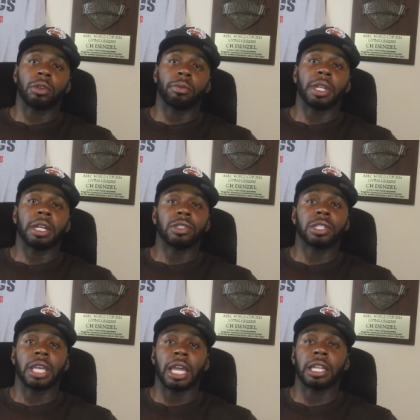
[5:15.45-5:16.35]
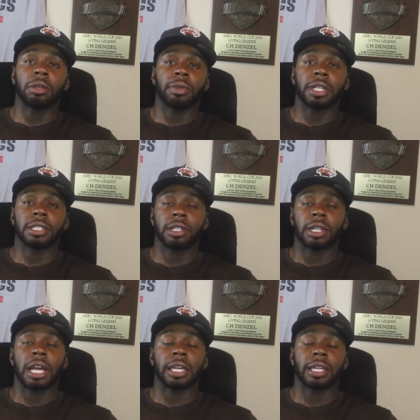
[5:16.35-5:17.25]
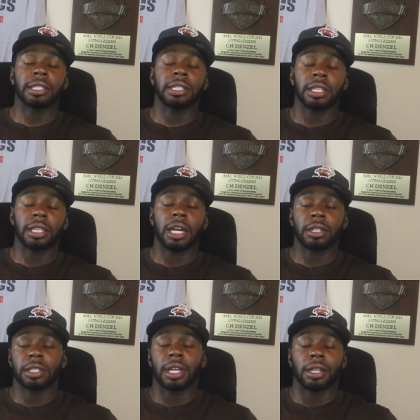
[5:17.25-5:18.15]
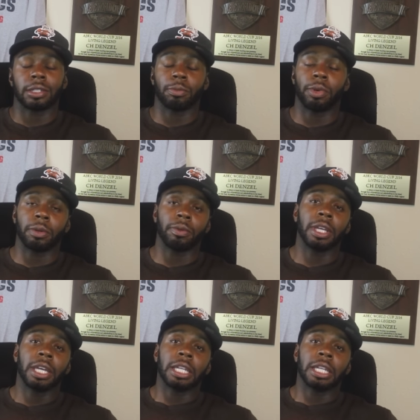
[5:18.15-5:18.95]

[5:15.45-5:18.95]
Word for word: them and they're just hating because they're not getting $10,000 a puppy.